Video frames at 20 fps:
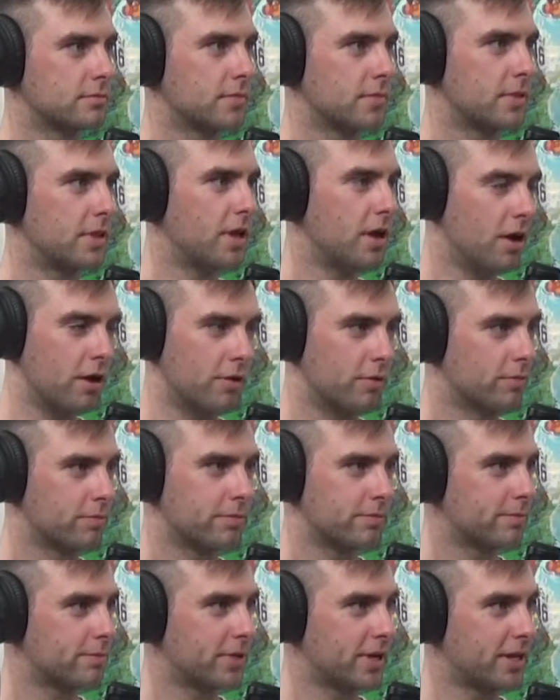No,
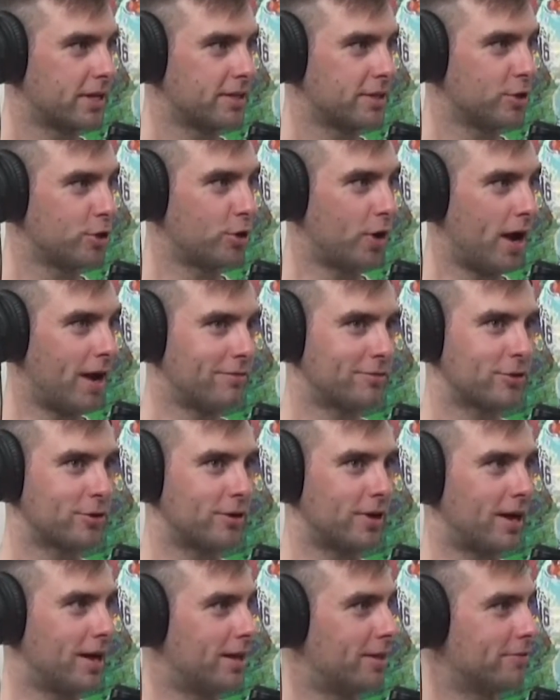but you don't have to go to
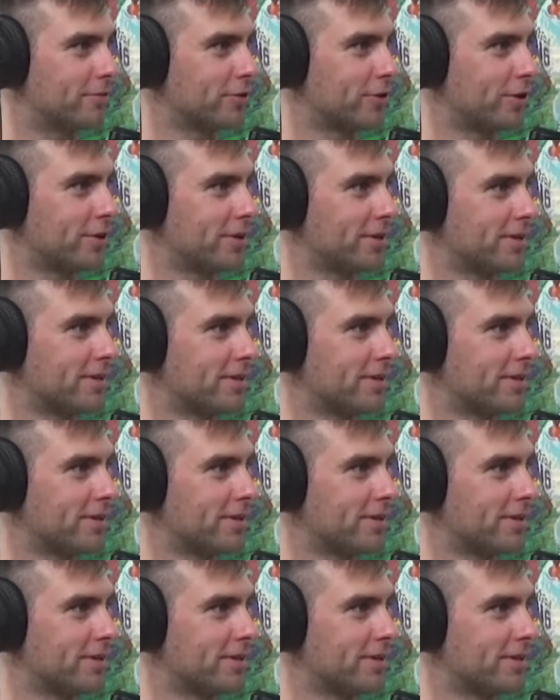Olive Garden.